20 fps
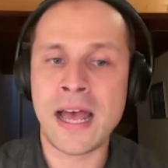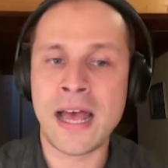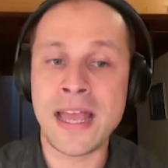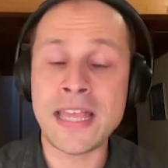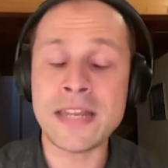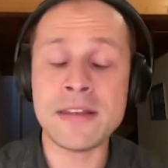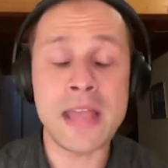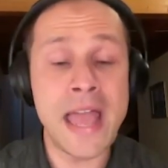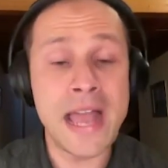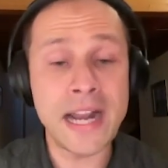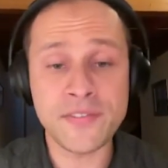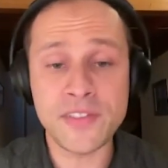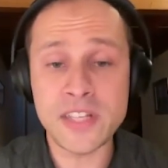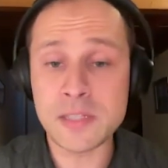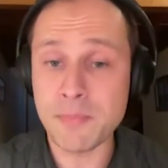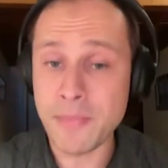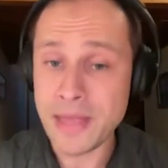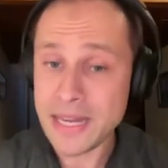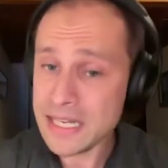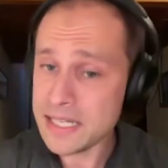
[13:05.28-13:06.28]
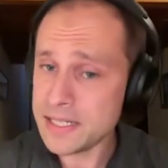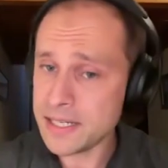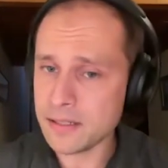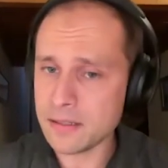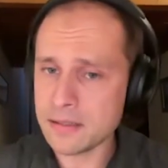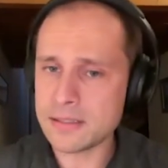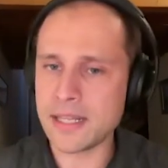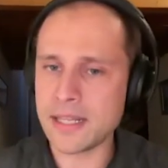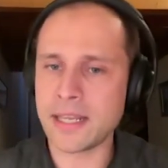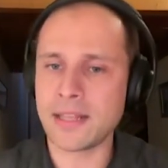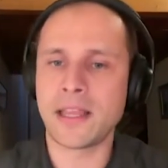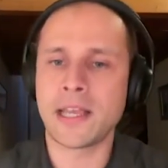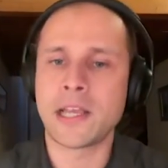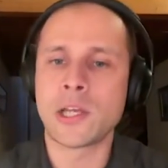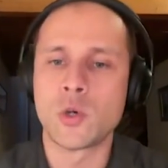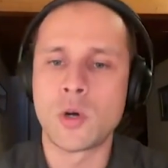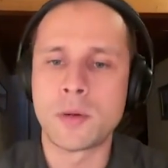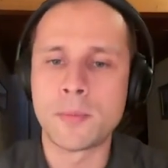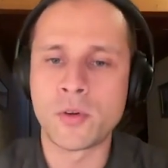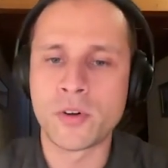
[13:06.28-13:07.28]
It activates many signals
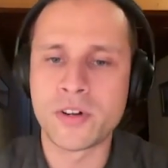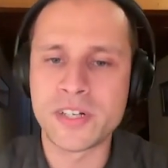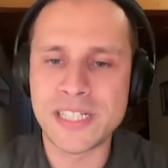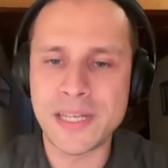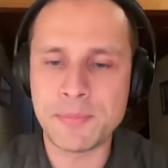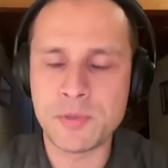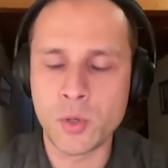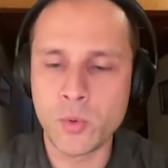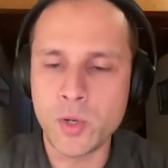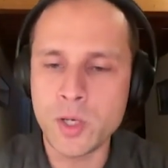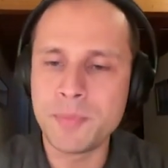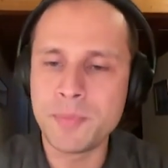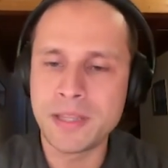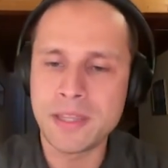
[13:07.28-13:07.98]
like a normal receptor would,